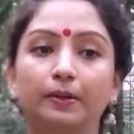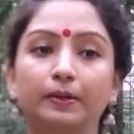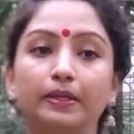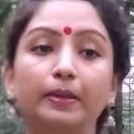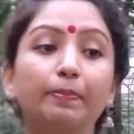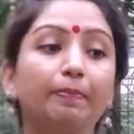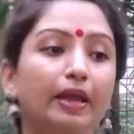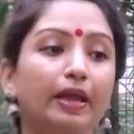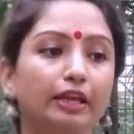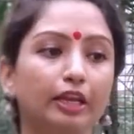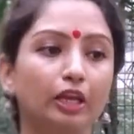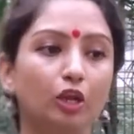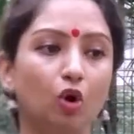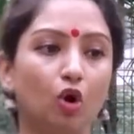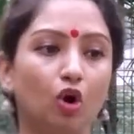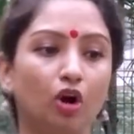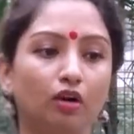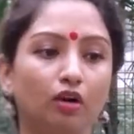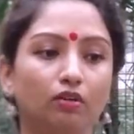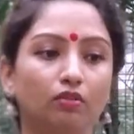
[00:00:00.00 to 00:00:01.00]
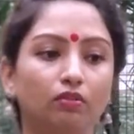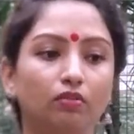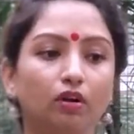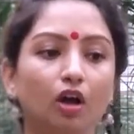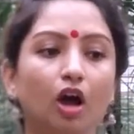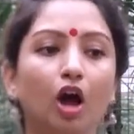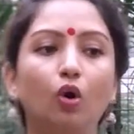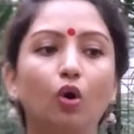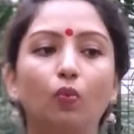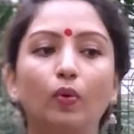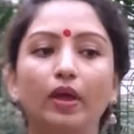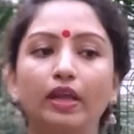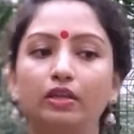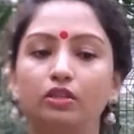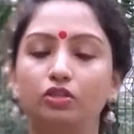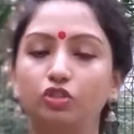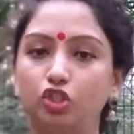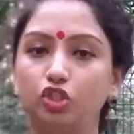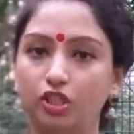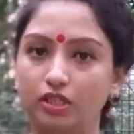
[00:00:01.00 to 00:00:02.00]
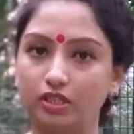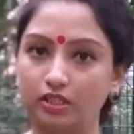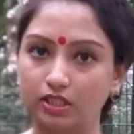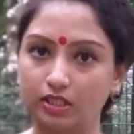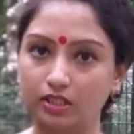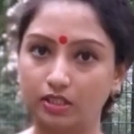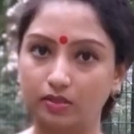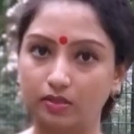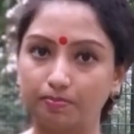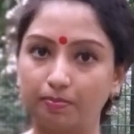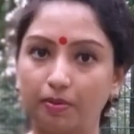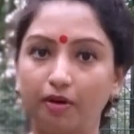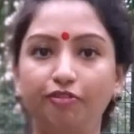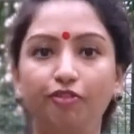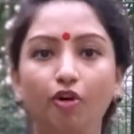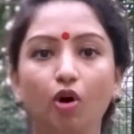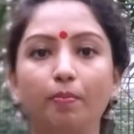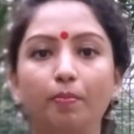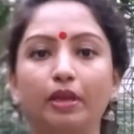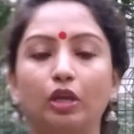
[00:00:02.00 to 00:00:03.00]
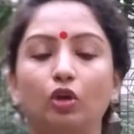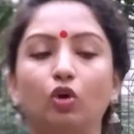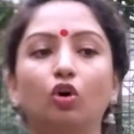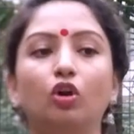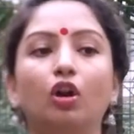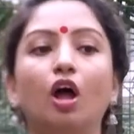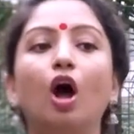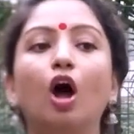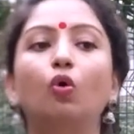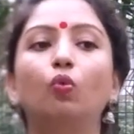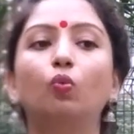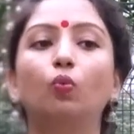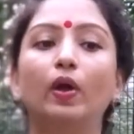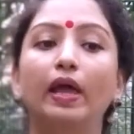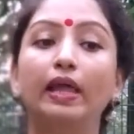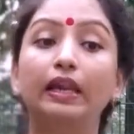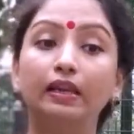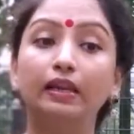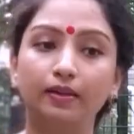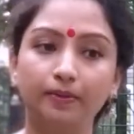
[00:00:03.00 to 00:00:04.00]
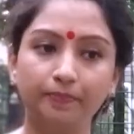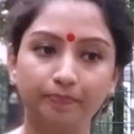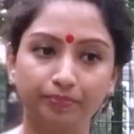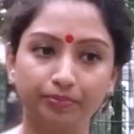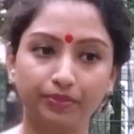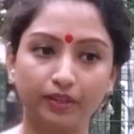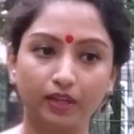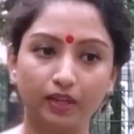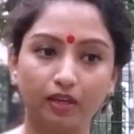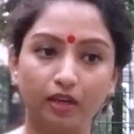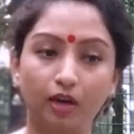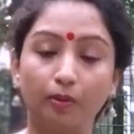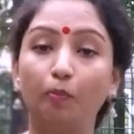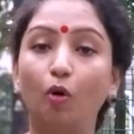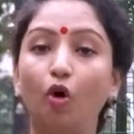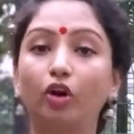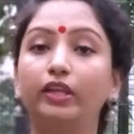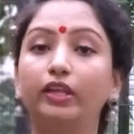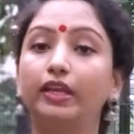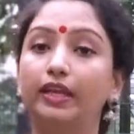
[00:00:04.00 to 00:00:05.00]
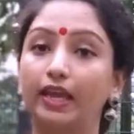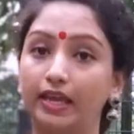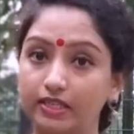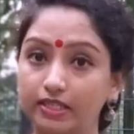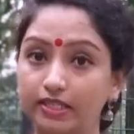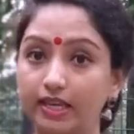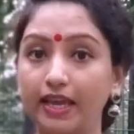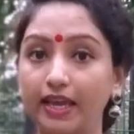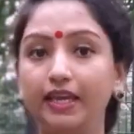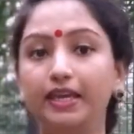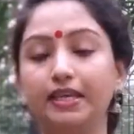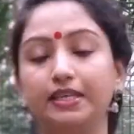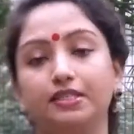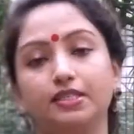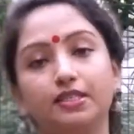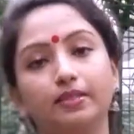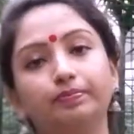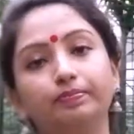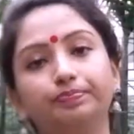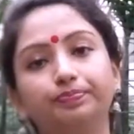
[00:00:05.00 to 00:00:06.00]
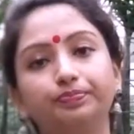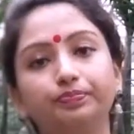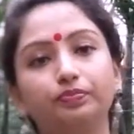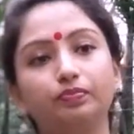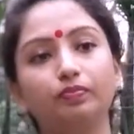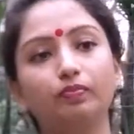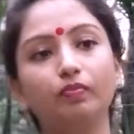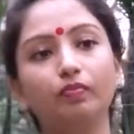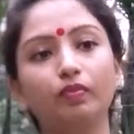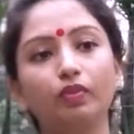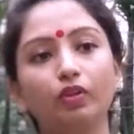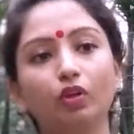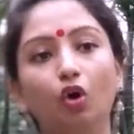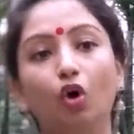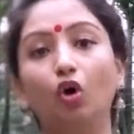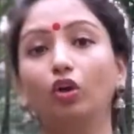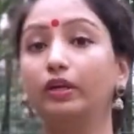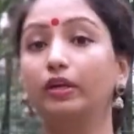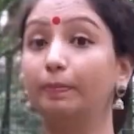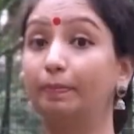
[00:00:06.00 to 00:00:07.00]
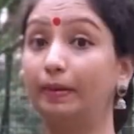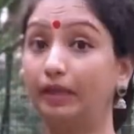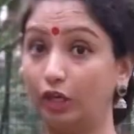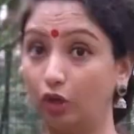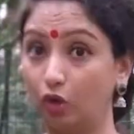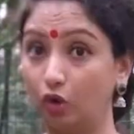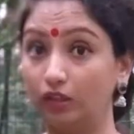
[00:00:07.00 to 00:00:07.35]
depending on how well she's performing or how well her body can take it, or depending